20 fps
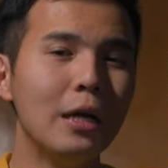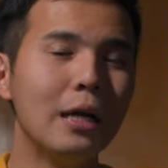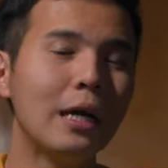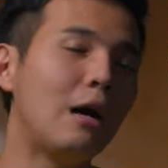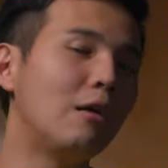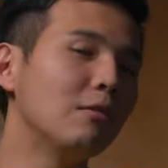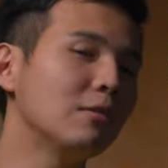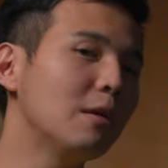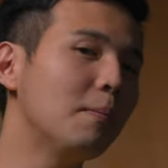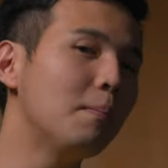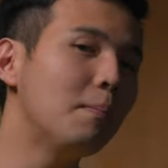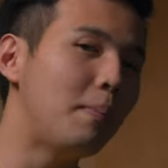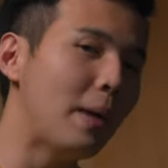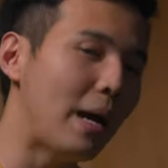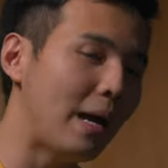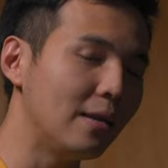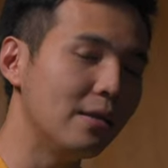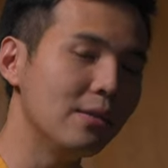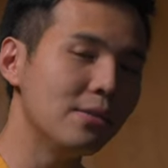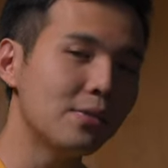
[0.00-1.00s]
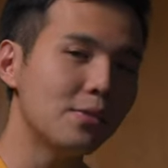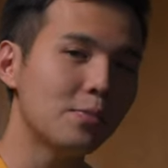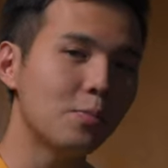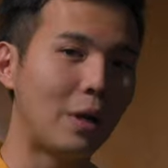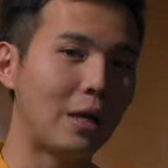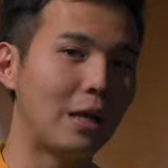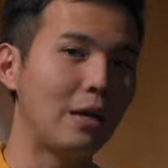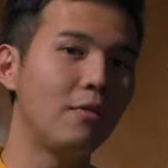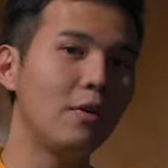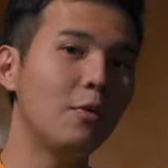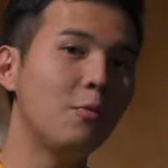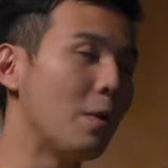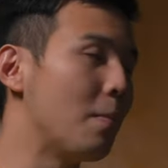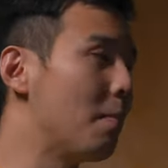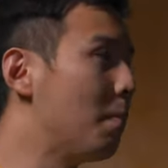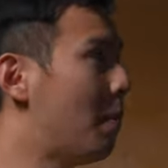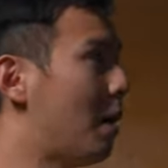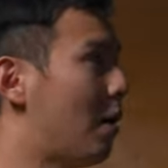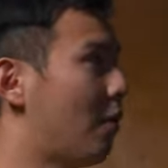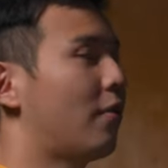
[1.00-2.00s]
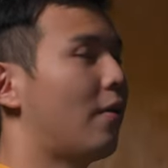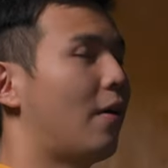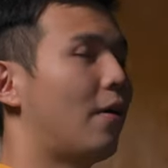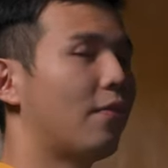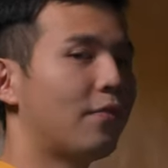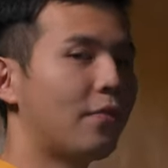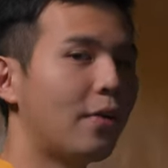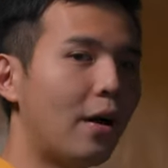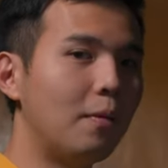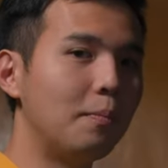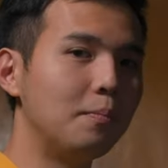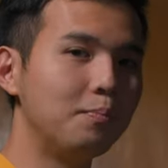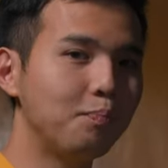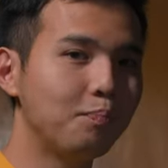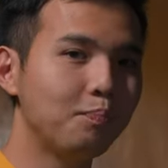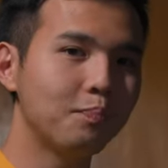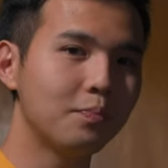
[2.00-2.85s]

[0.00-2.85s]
counterbalance whatever we mount on top.